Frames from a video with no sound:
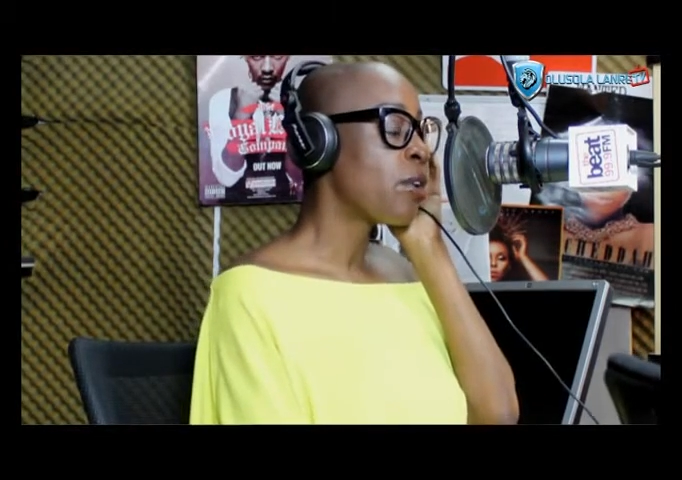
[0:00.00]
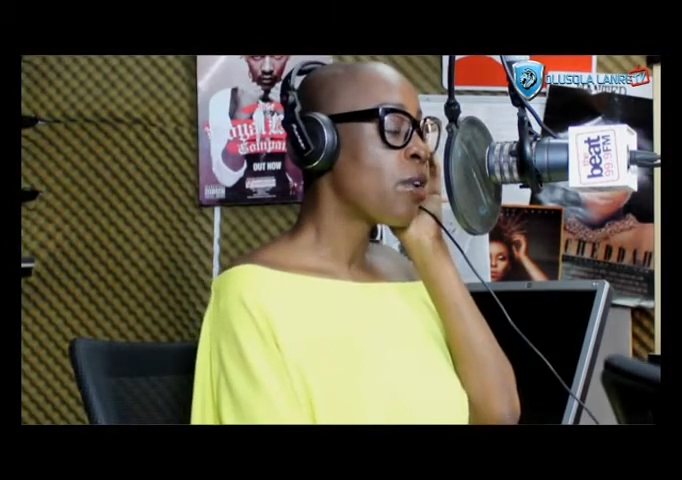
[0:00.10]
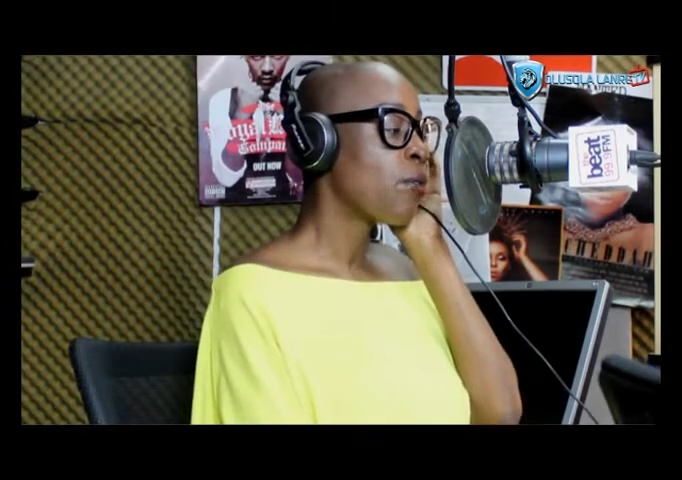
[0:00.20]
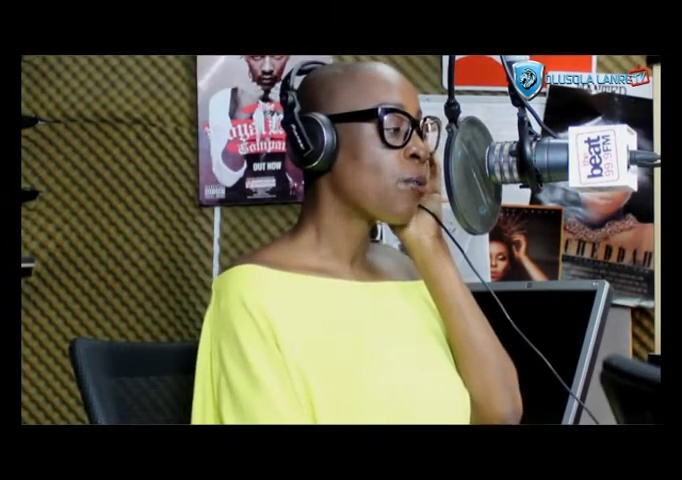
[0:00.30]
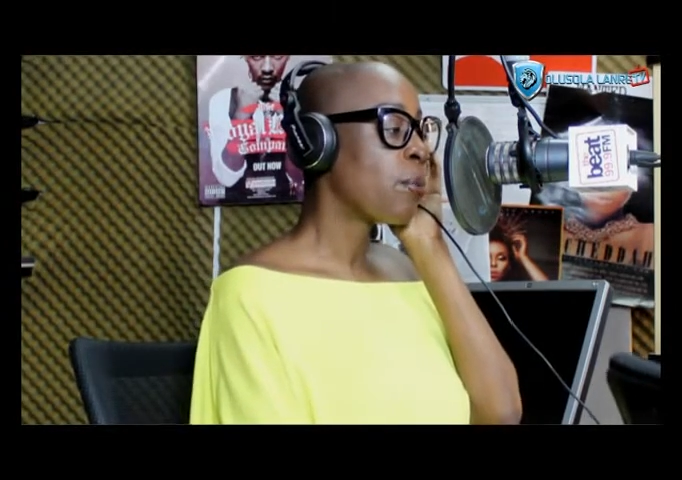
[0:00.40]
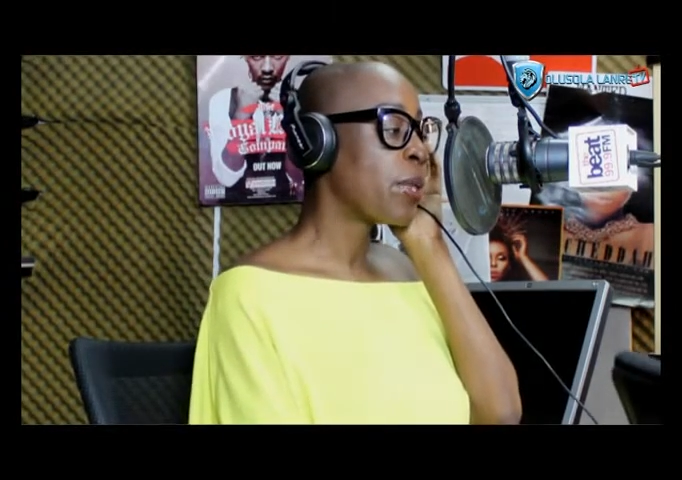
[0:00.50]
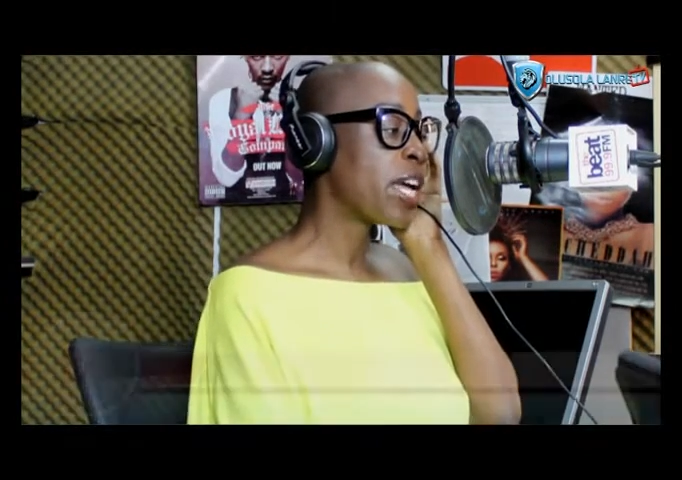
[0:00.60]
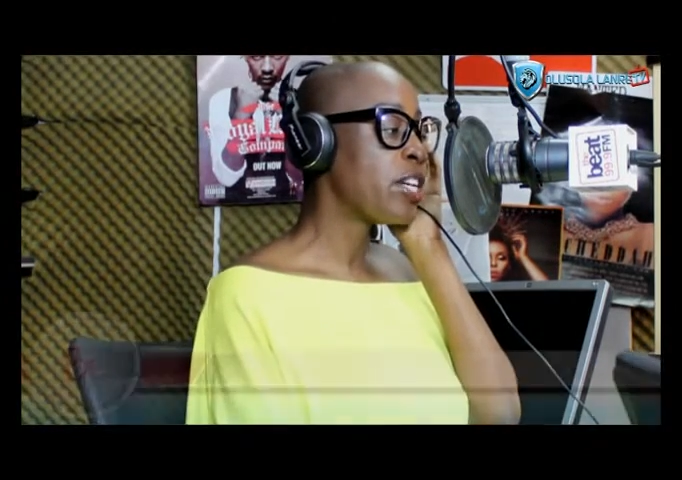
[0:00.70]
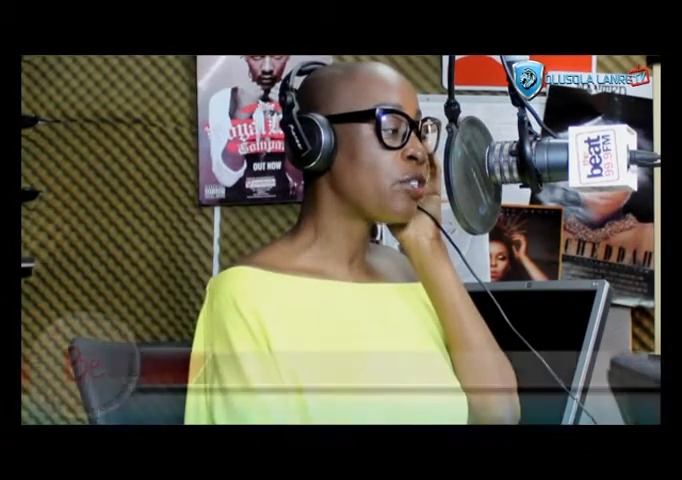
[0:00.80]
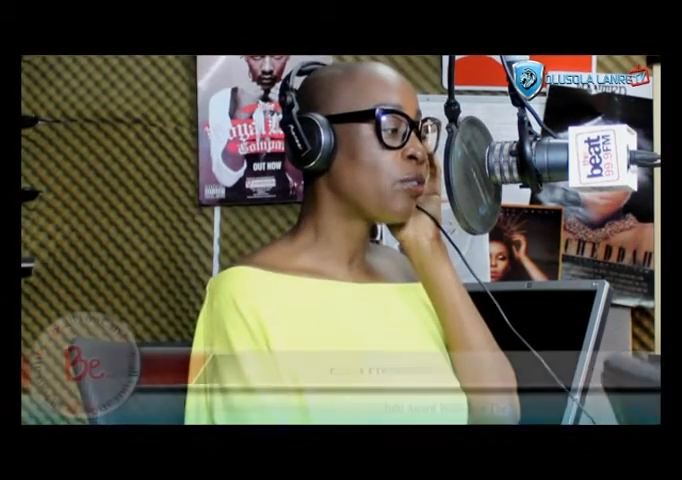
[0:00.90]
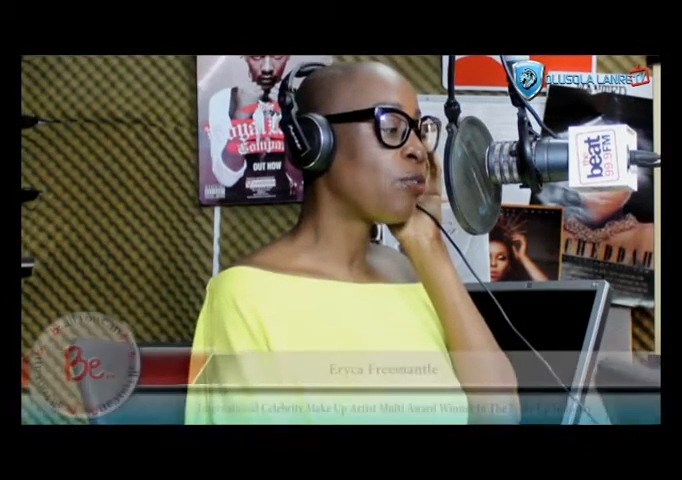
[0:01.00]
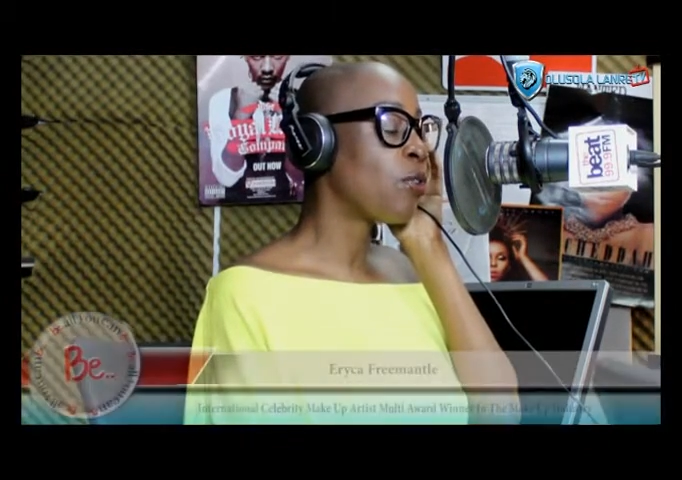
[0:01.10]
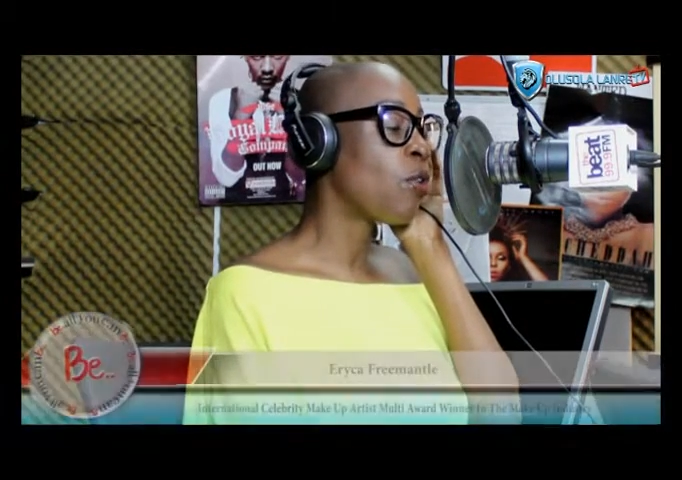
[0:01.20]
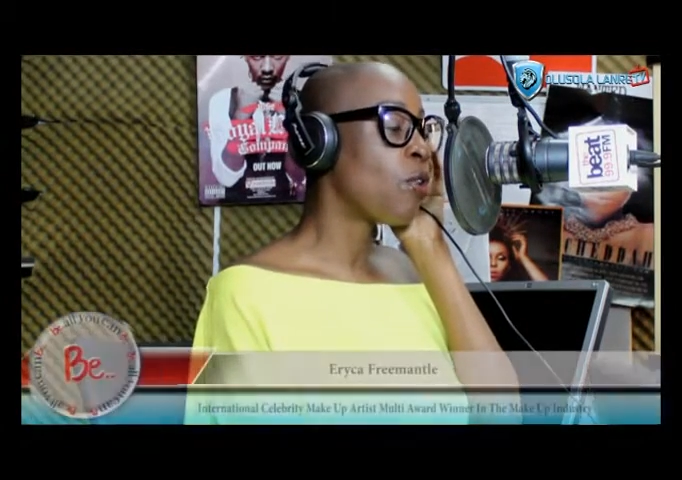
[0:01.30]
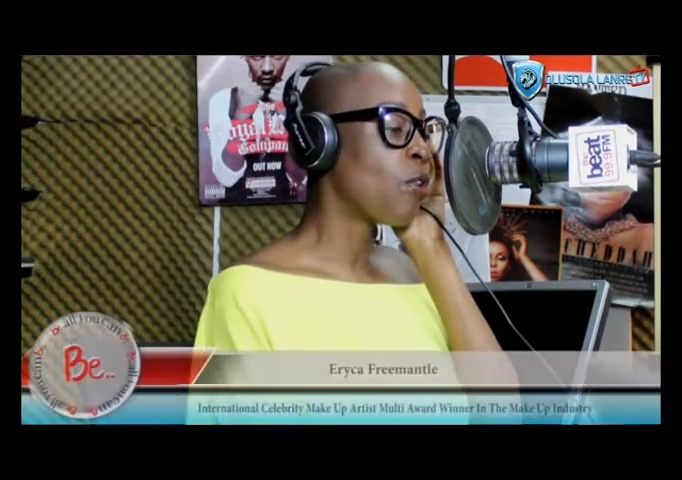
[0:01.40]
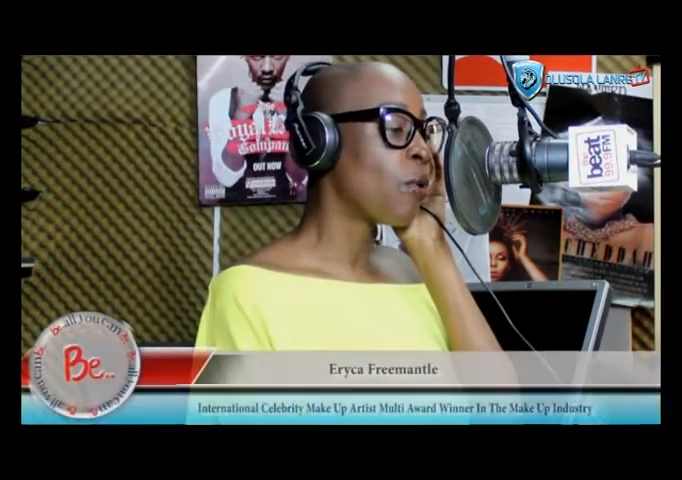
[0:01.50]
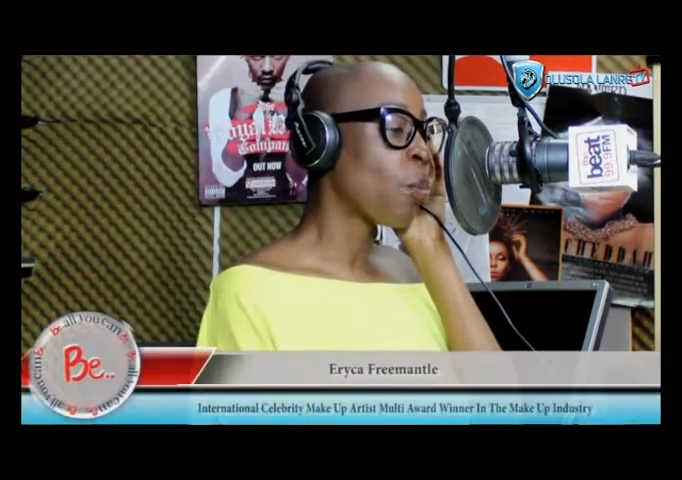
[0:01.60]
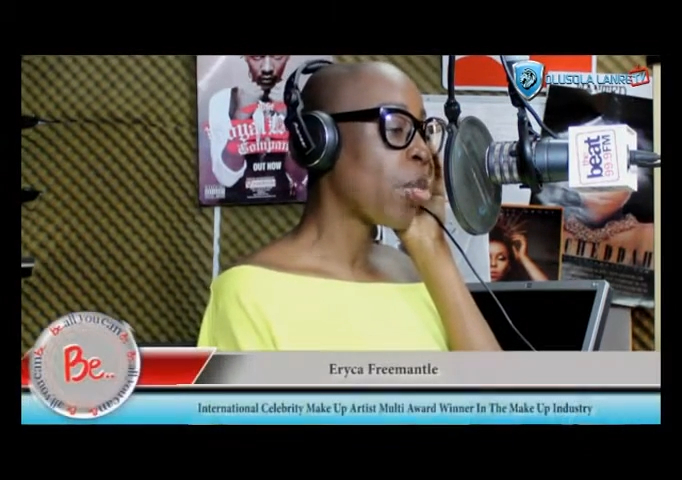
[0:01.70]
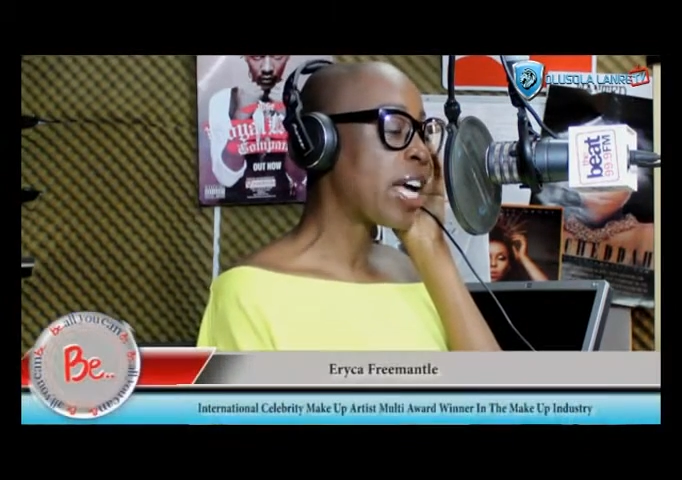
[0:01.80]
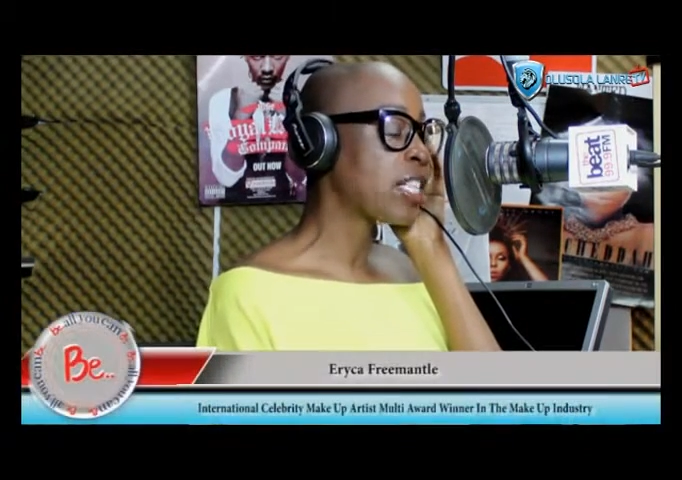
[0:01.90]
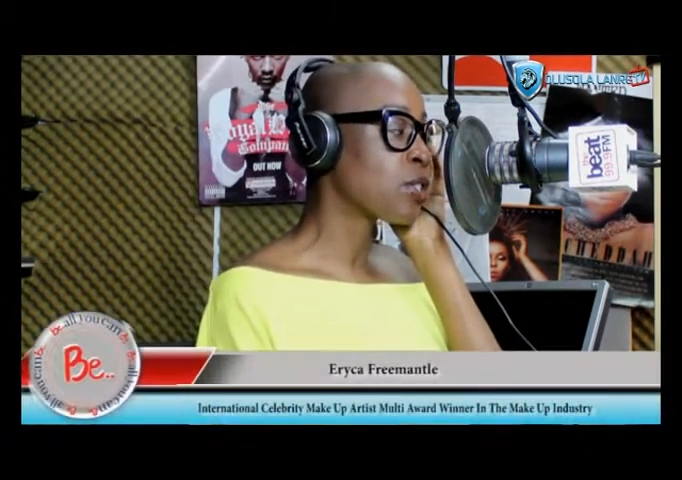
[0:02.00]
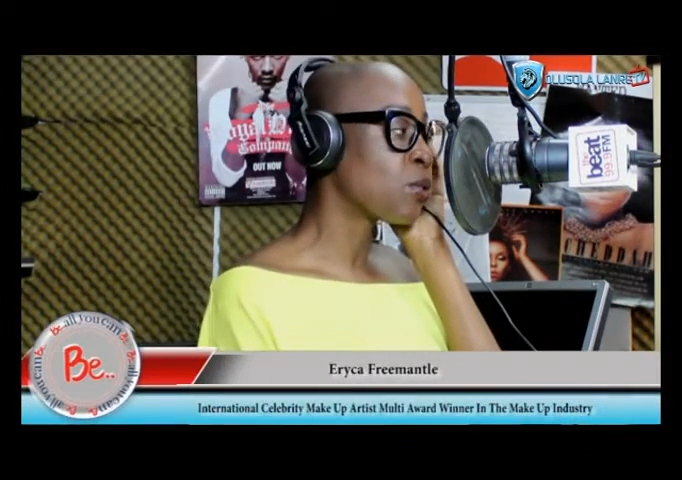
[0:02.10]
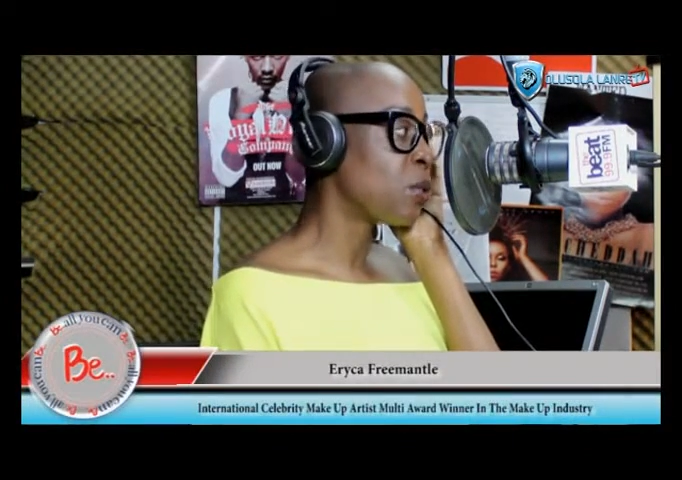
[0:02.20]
from the age of 4 at school,